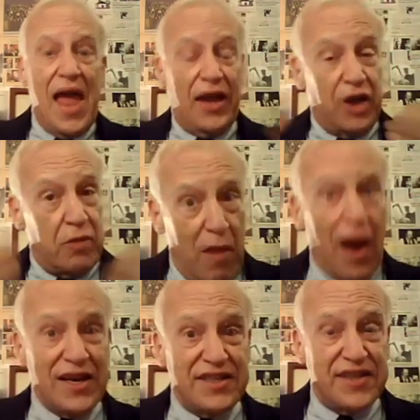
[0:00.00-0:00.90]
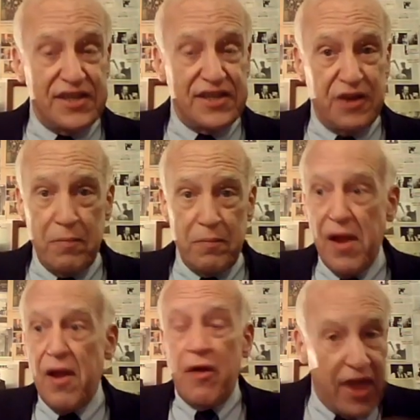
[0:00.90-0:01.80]
And in my system,
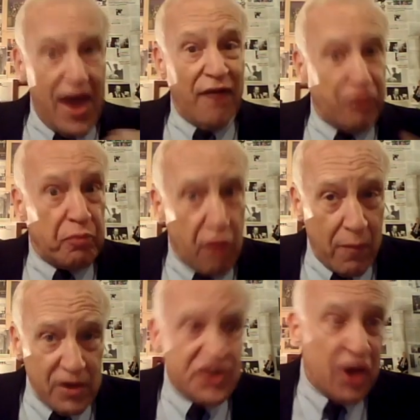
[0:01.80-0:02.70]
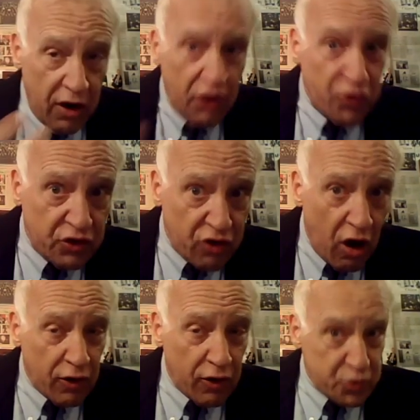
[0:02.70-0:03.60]
they have to promise a hundred
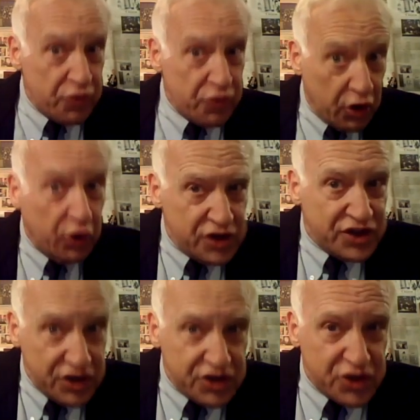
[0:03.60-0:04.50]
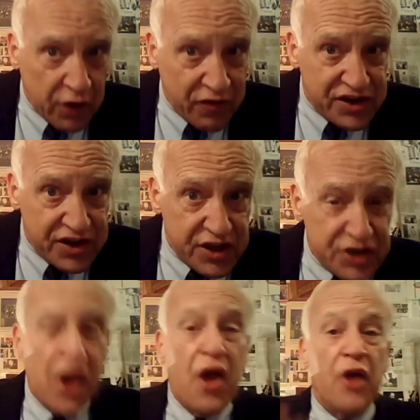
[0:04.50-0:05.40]
dollars worth of goods and
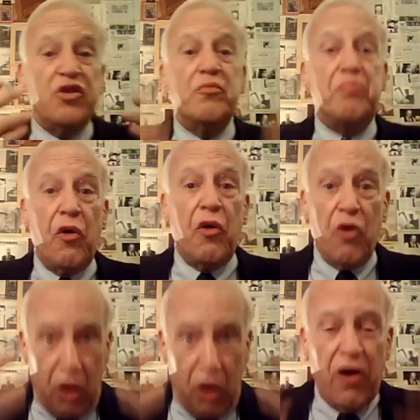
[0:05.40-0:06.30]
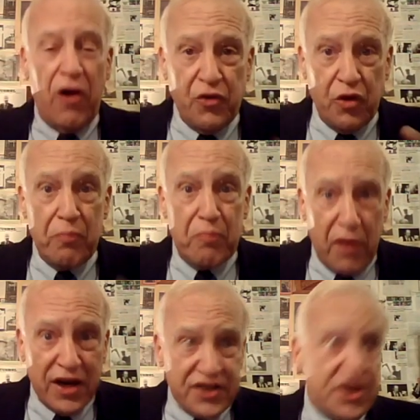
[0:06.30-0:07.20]
services to borrow a hundred
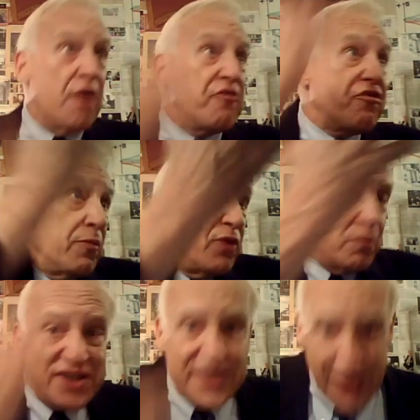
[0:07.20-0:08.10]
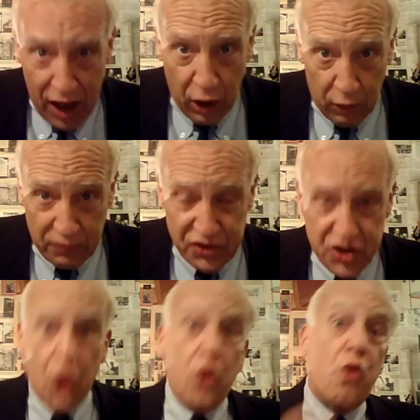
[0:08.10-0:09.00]
bucks from themselves
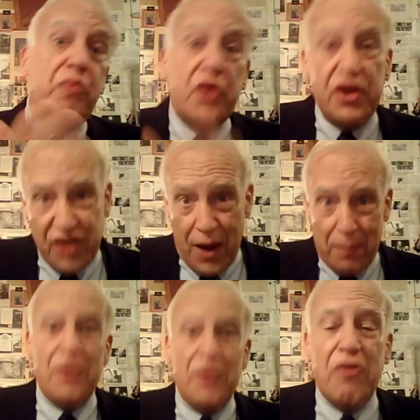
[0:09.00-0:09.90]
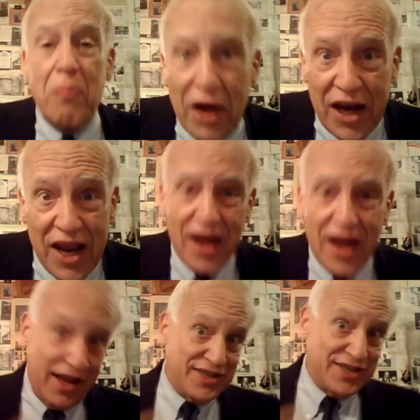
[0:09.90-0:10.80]
who print up the money
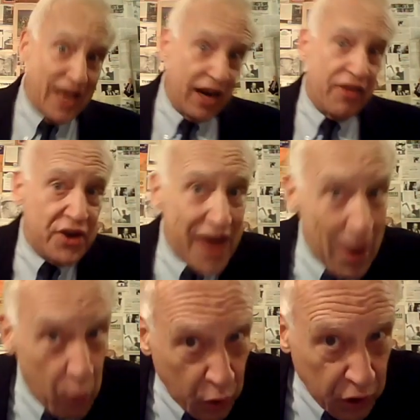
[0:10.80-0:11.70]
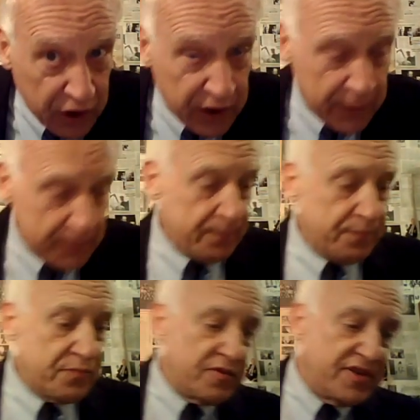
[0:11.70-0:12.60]
instead of the network.
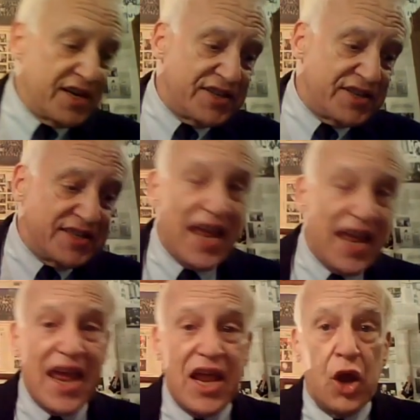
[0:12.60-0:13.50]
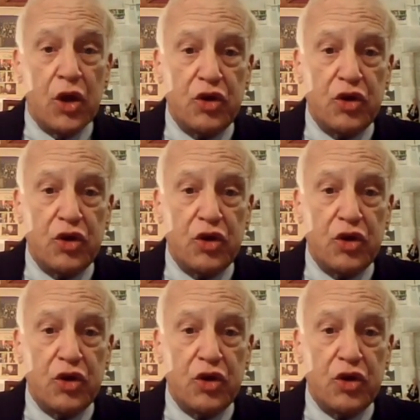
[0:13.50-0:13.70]
This is a